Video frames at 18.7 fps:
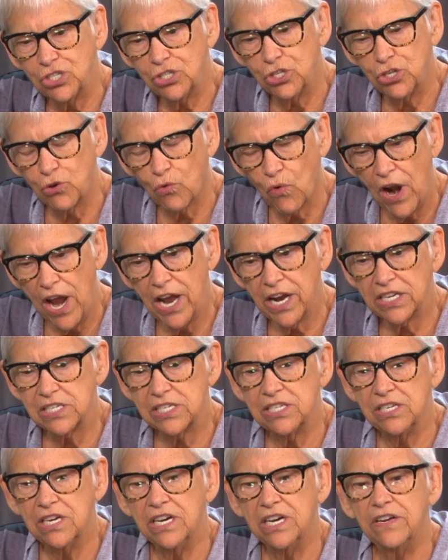direct
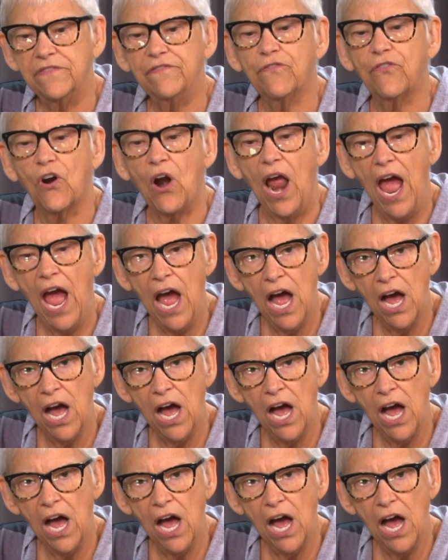sun for how